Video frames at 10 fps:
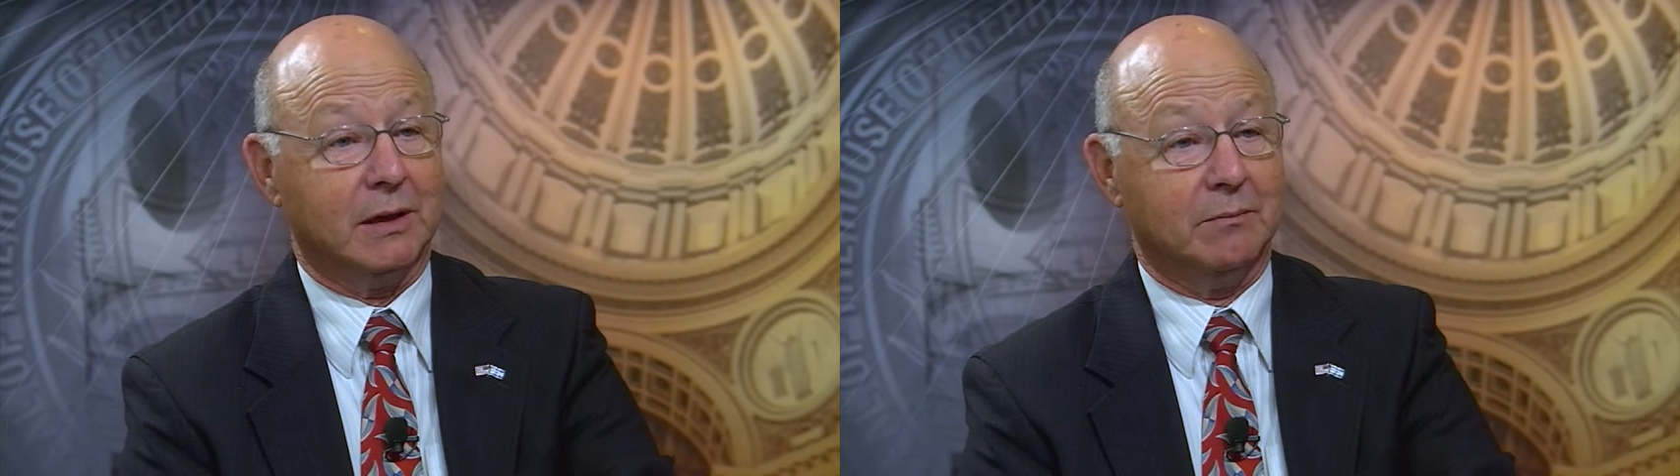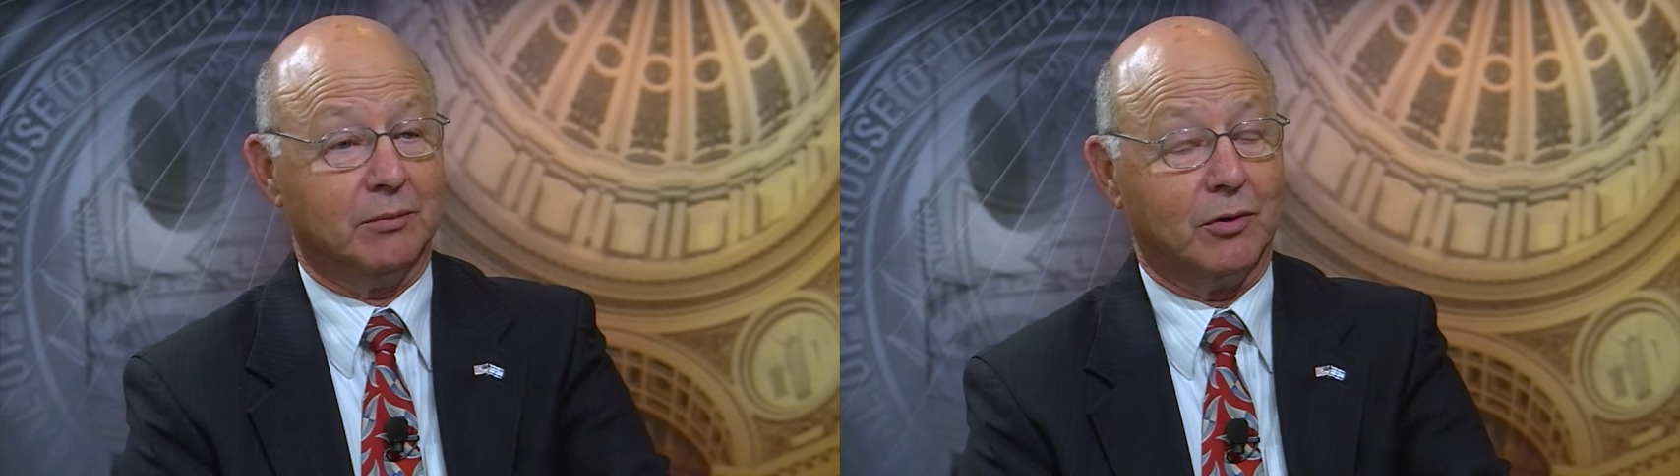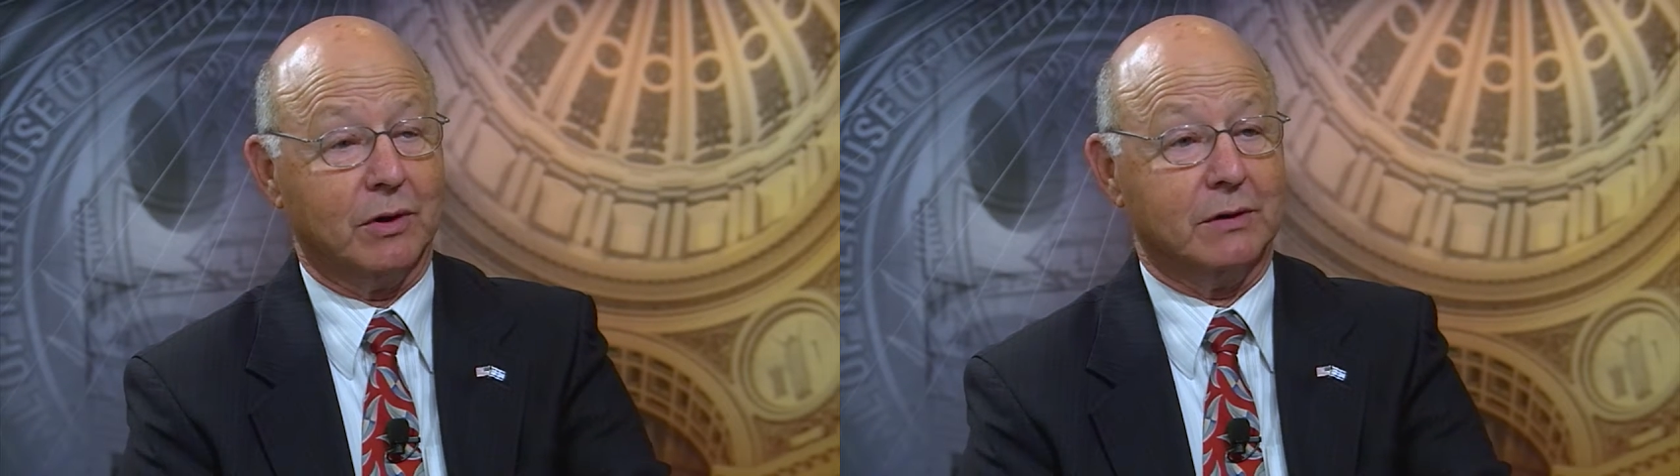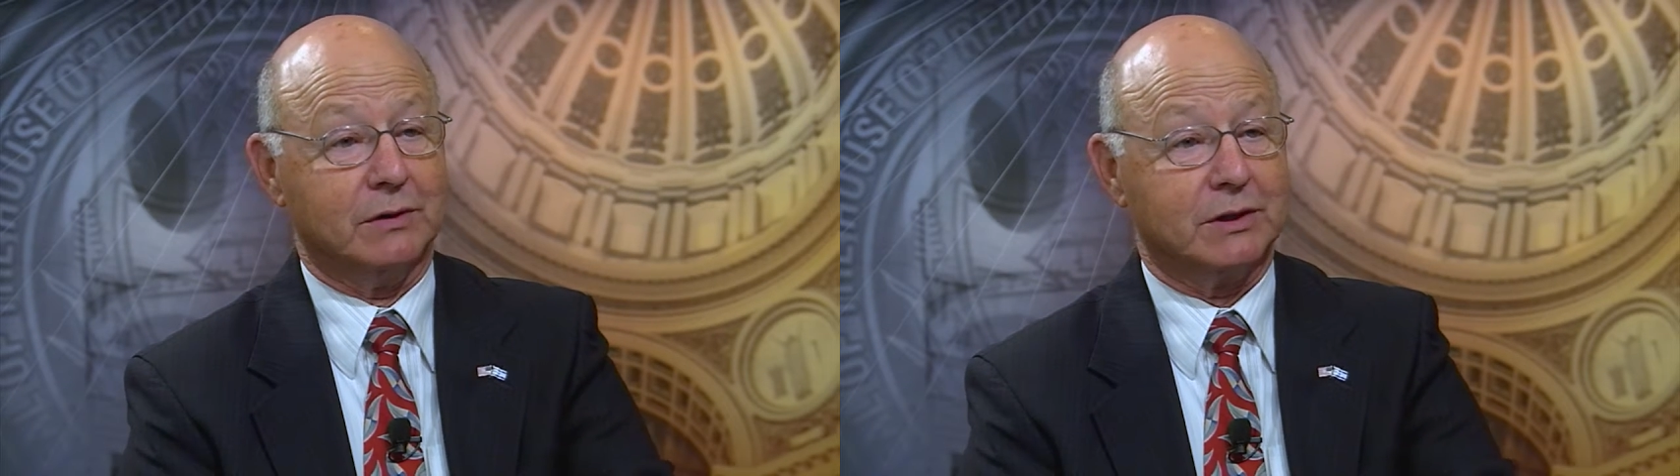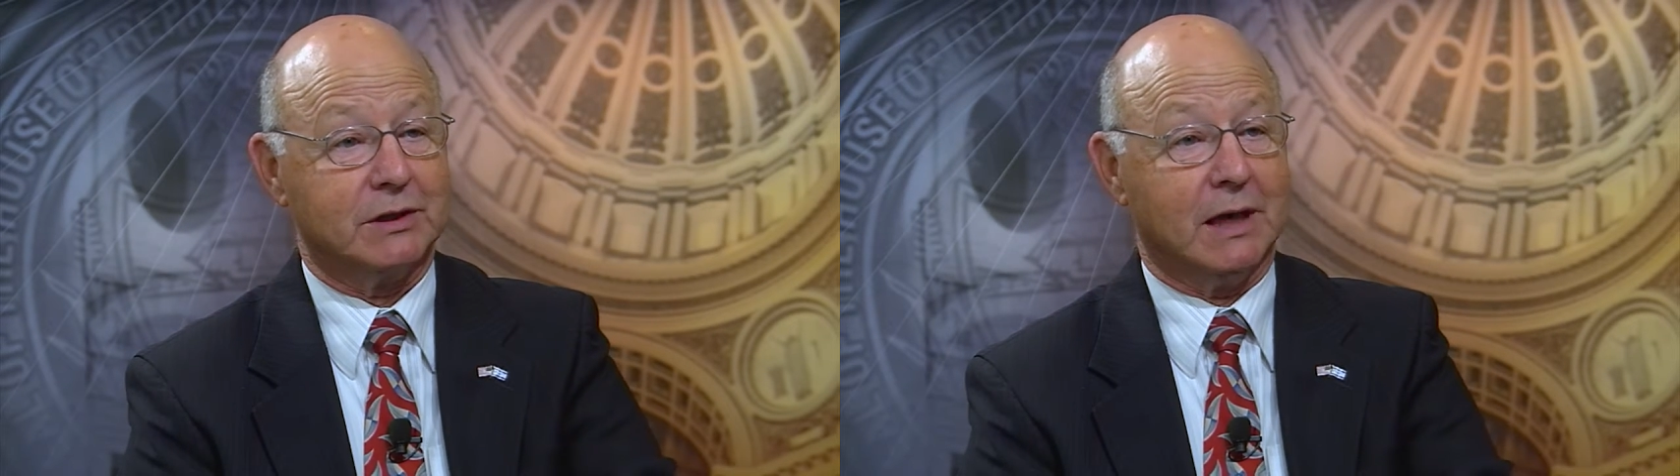
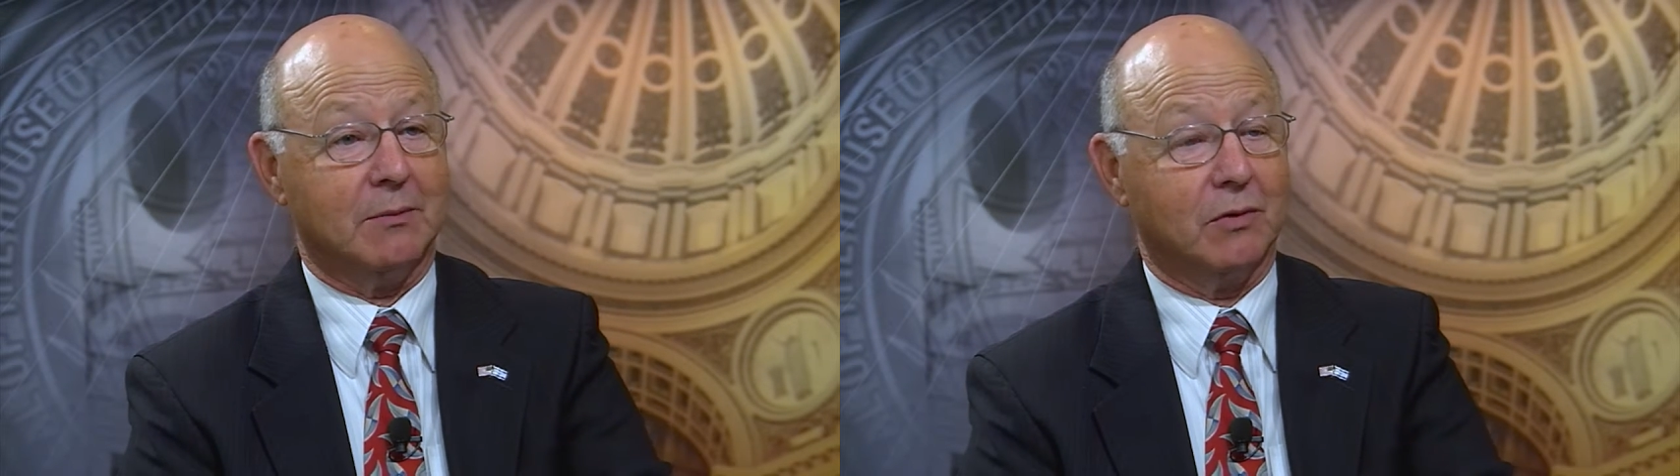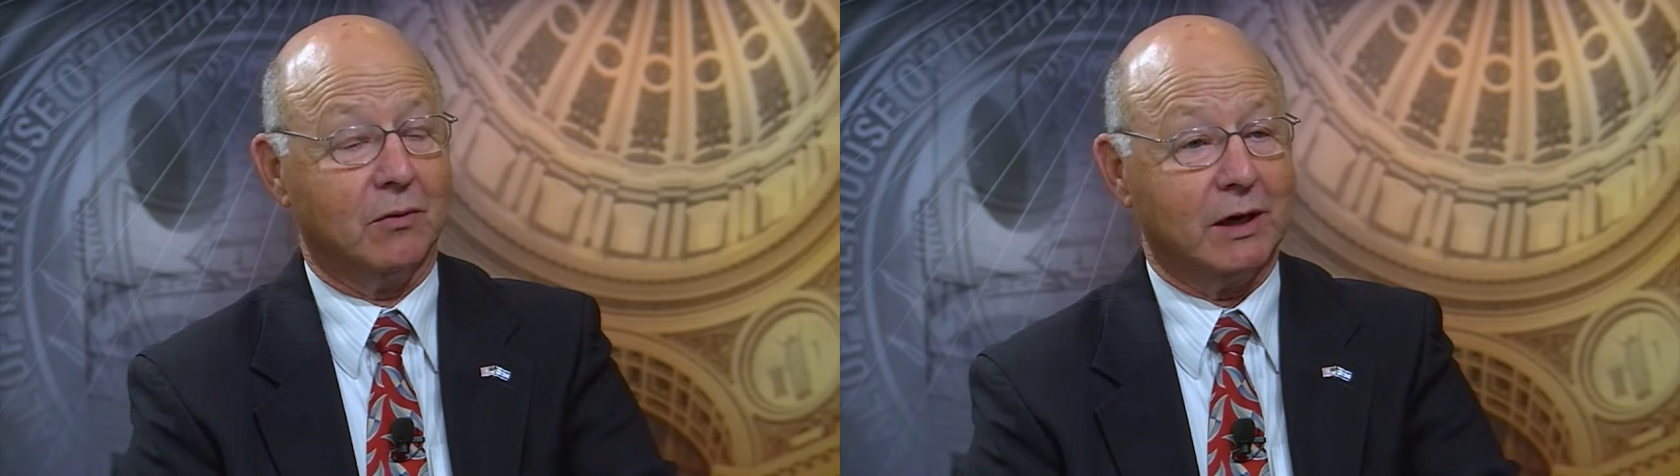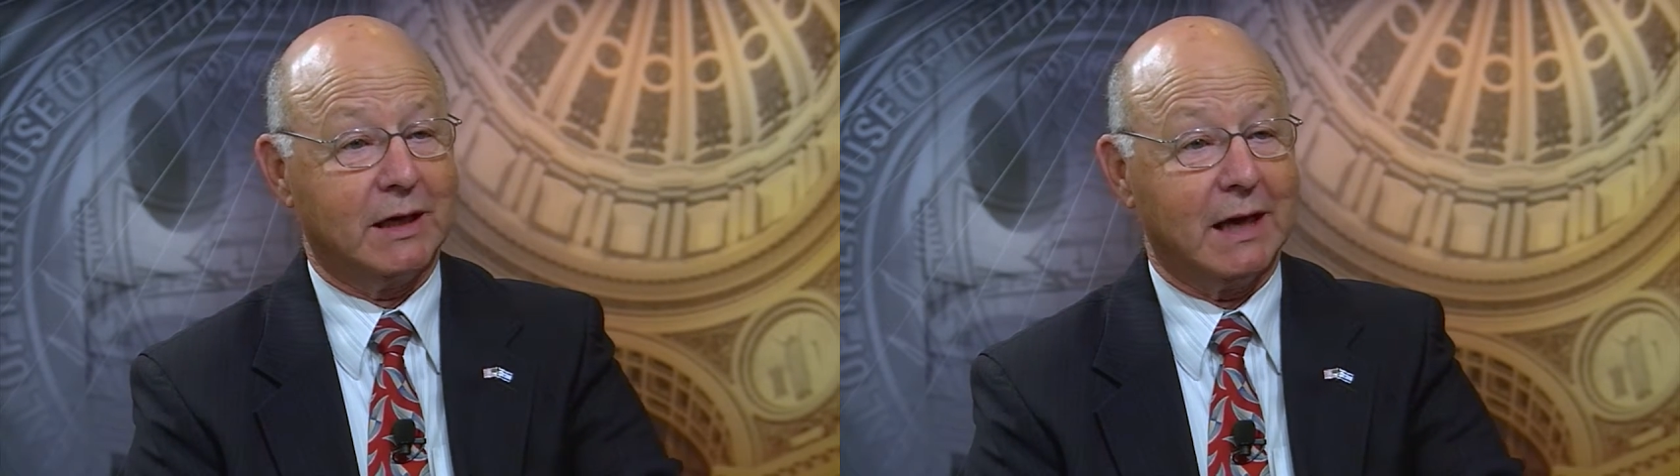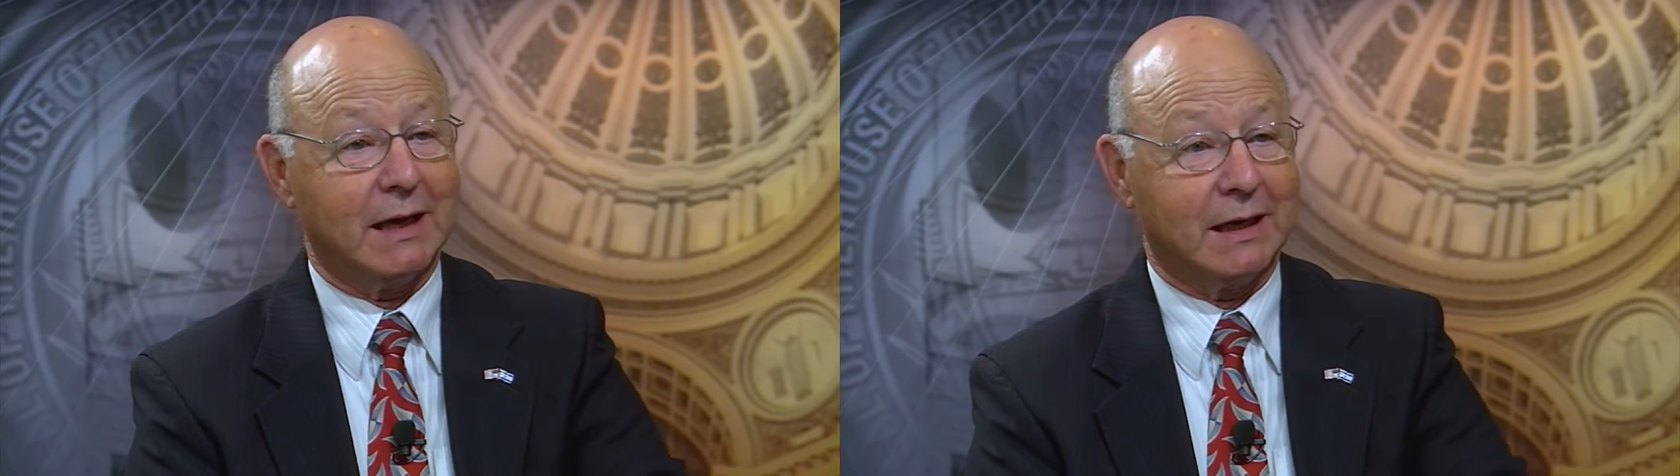important step. We got to